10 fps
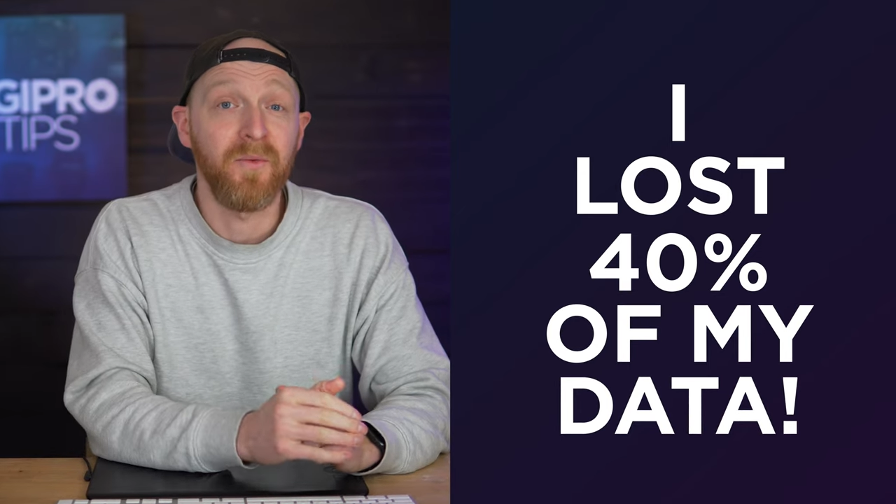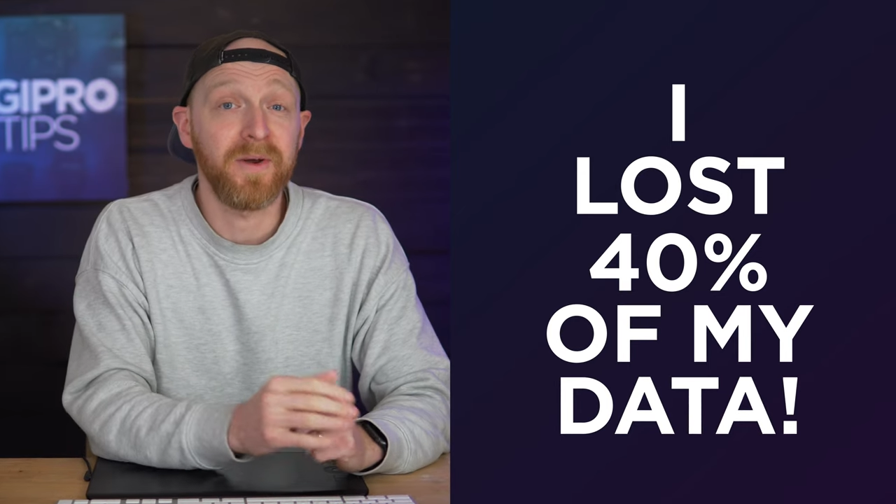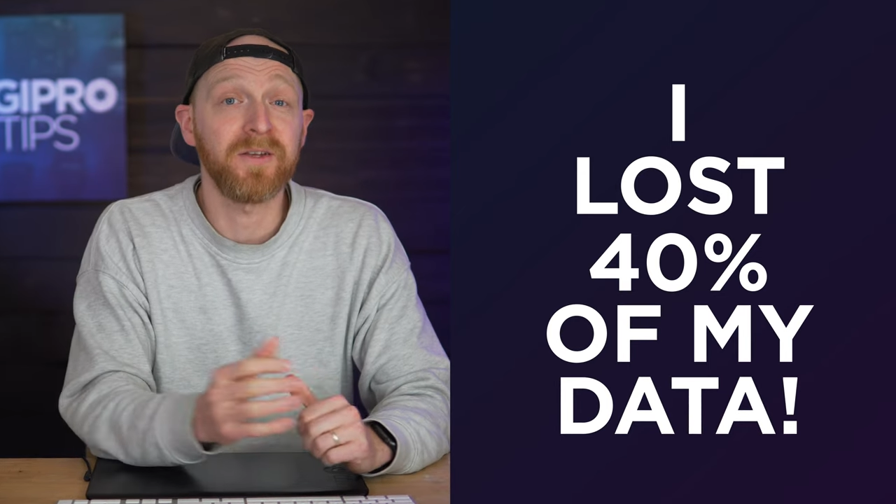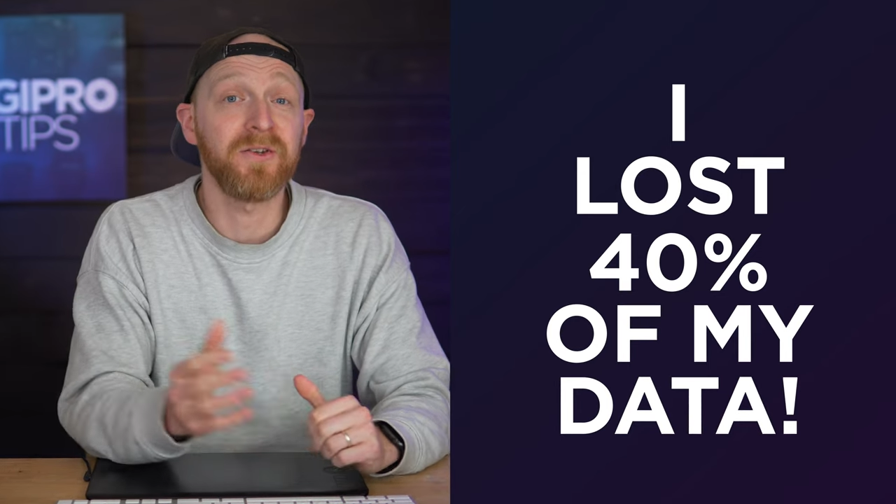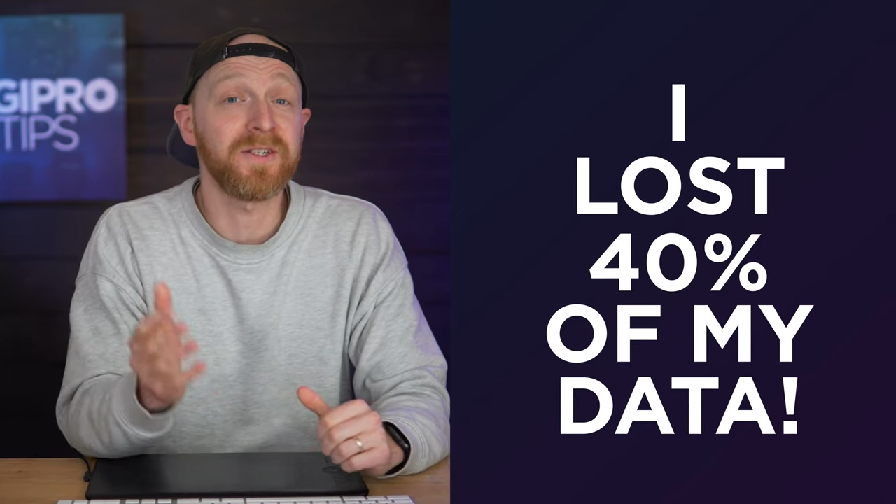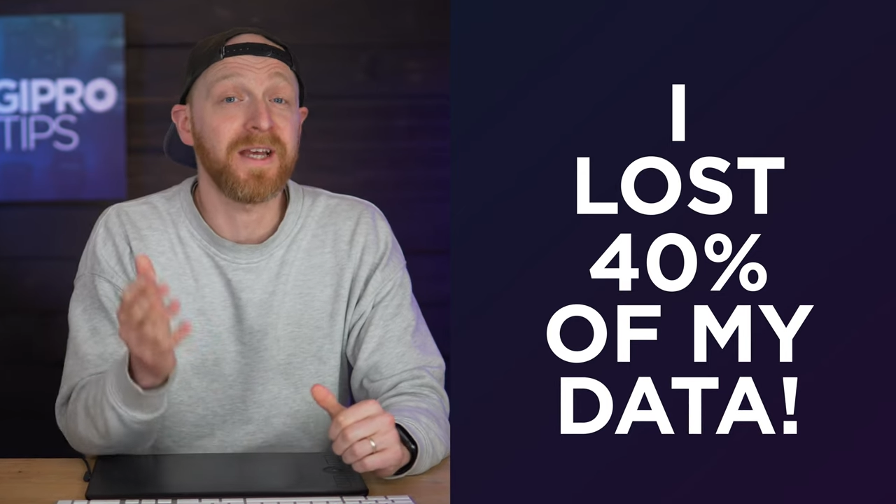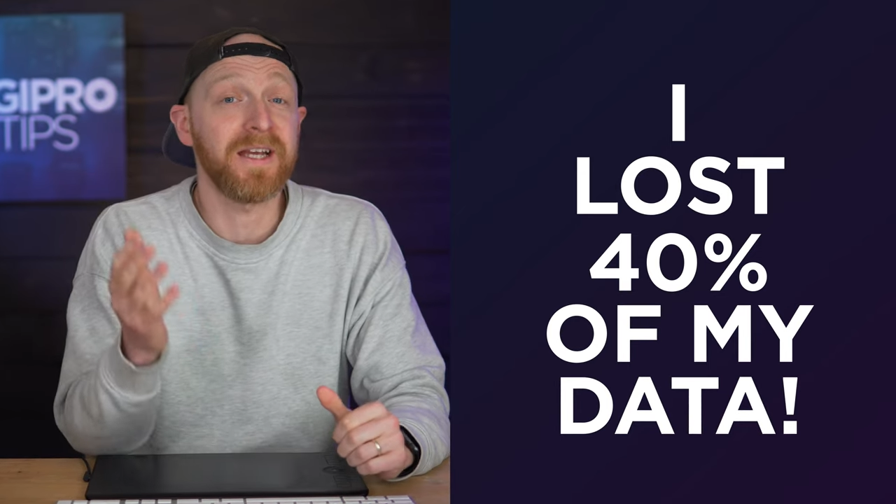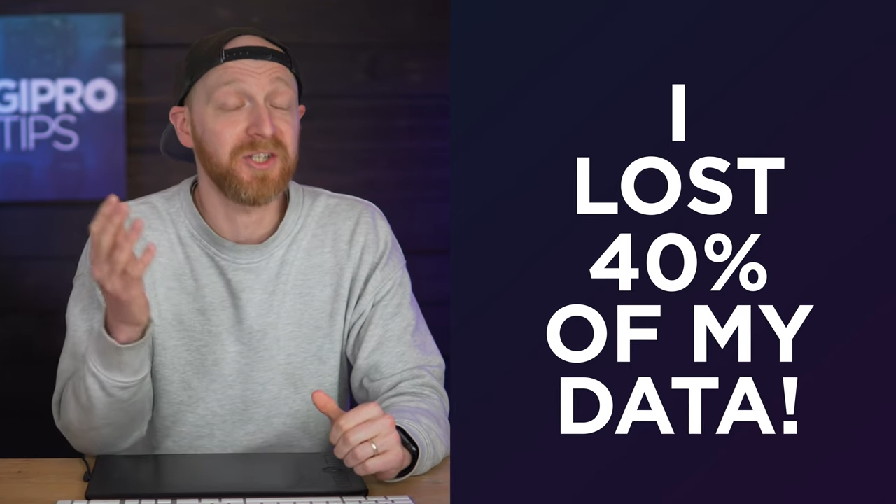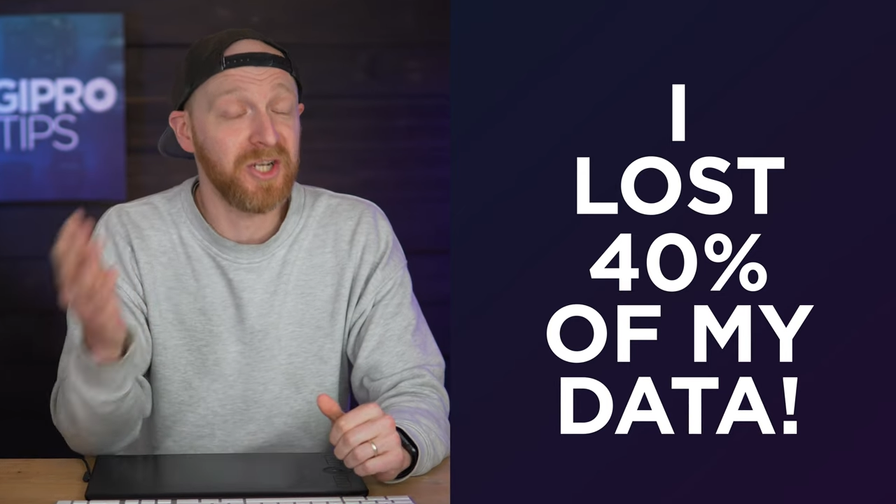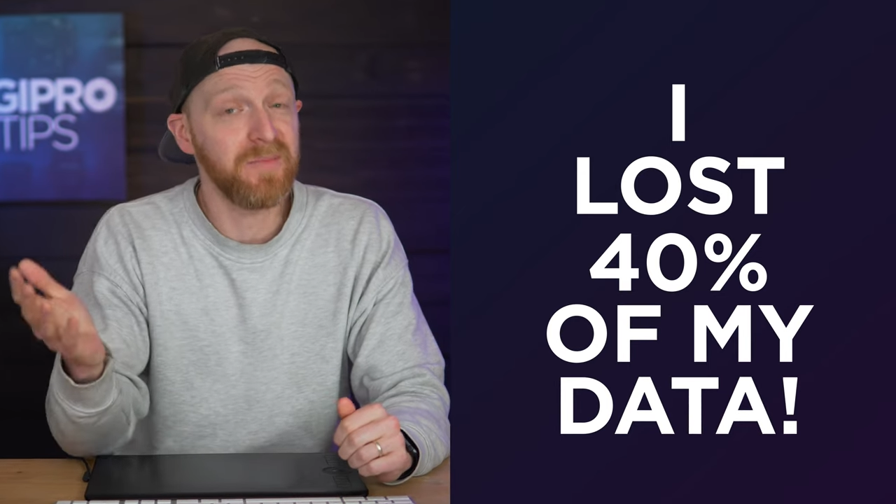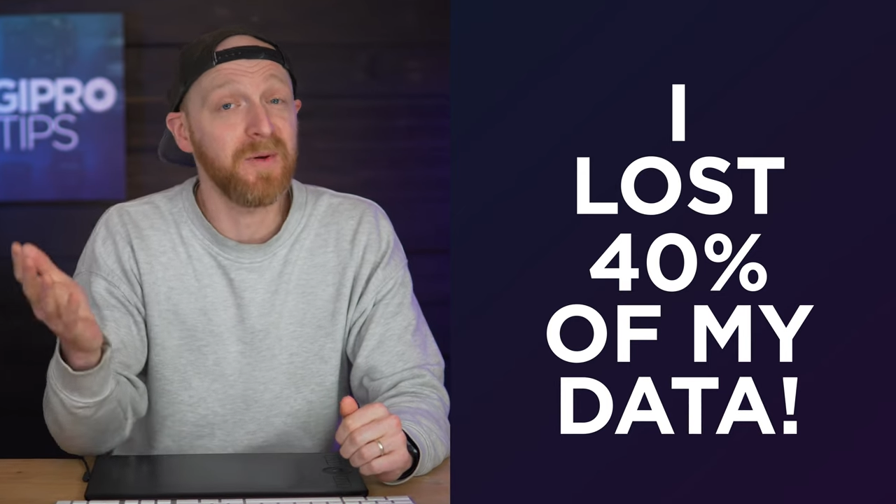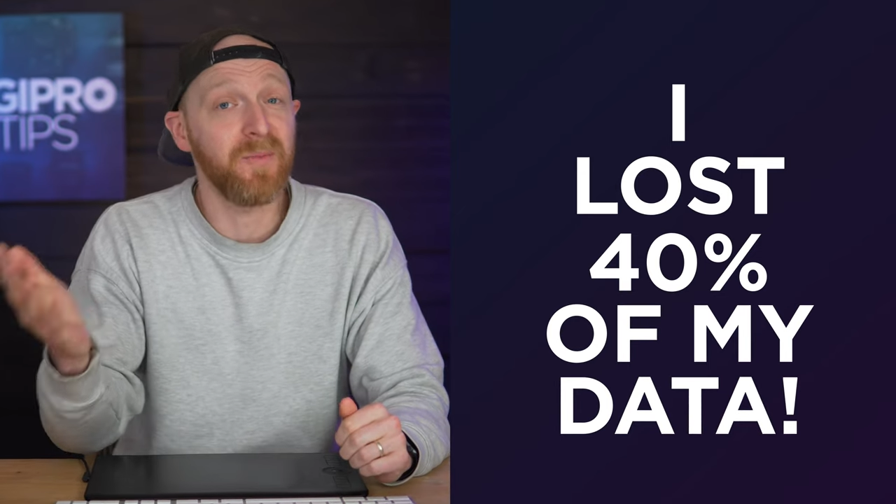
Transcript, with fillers: when I used a cheaper